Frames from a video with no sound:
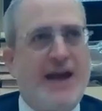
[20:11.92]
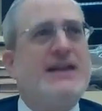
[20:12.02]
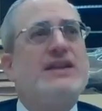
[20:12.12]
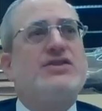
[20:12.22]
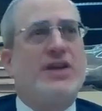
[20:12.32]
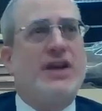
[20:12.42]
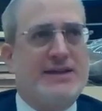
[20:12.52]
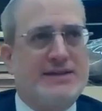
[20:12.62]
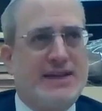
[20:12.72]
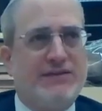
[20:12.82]
any
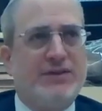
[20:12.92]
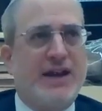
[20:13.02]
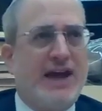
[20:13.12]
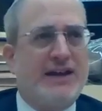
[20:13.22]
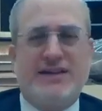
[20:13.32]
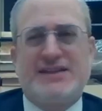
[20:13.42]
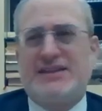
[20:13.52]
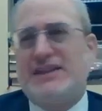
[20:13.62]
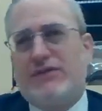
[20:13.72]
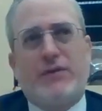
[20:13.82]
chance, even a
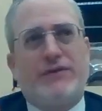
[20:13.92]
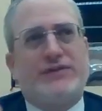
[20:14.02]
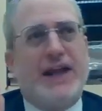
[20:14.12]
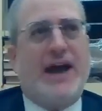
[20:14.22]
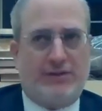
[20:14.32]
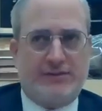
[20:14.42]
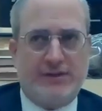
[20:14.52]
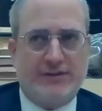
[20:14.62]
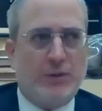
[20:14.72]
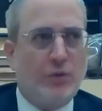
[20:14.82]
sliver of doubt,
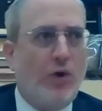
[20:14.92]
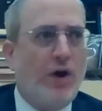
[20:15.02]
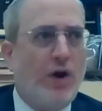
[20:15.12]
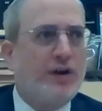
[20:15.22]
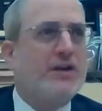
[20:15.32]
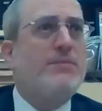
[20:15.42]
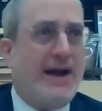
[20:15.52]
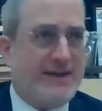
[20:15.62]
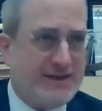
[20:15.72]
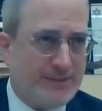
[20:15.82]
that one could
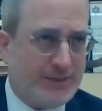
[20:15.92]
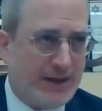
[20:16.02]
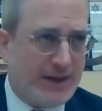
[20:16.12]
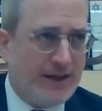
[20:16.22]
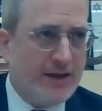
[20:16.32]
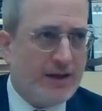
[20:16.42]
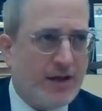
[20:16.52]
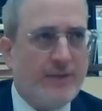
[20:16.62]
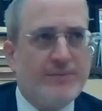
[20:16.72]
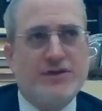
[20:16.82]
possibly
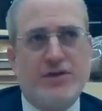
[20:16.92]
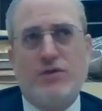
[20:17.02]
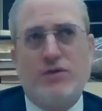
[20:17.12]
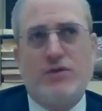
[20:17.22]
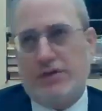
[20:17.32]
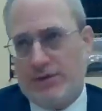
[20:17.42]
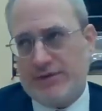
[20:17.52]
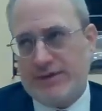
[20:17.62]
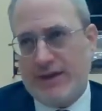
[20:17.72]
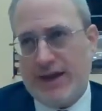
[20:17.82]
come so
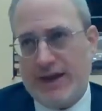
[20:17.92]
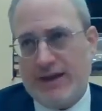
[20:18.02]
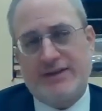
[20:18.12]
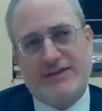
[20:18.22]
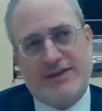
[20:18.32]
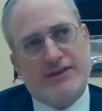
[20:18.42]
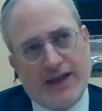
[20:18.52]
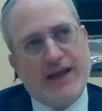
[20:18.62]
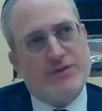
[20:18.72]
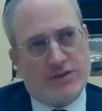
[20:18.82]
close and in such a
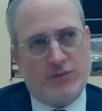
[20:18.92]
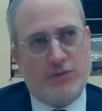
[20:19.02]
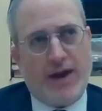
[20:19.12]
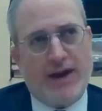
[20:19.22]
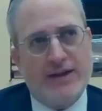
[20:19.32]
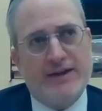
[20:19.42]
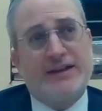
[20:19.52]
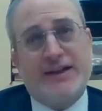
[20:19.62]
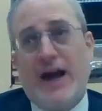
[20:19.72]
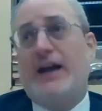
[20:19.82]
dangerous way
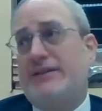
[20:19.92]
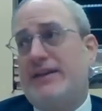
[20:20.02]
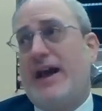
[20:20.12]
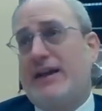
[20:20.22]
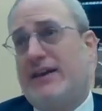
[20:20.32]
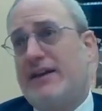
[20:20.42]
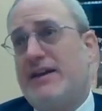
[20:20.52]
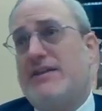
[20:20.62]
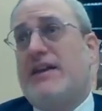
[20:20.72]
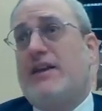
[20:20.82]
to
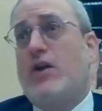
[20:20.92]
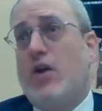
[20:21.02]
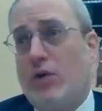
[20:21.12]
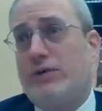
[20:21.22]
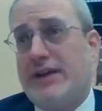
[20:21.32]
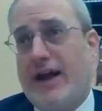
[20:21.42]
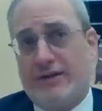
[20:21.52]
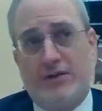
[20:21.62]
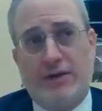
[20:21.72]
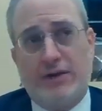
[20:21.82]
contacting that holy
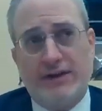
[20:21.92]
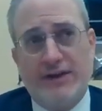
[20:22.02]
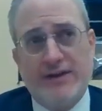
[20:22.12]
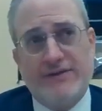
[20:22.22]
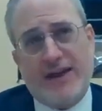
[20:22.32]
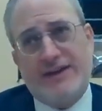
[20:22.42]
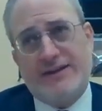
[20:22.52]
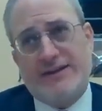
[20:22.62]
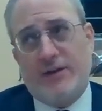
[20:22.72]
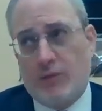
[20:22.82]
Aron that
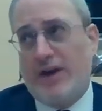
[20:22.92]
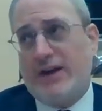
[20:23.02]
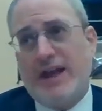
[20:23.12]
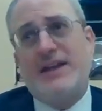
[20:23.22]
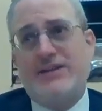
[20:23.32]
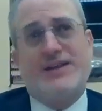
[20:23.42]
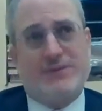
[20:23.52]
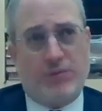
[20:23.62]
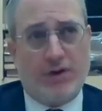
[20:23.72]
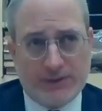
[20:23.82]
is on one hand in
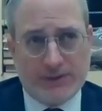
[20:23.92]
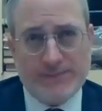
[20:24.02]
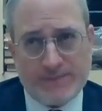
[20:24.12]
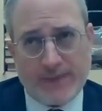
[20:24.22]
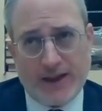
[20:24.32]
this world,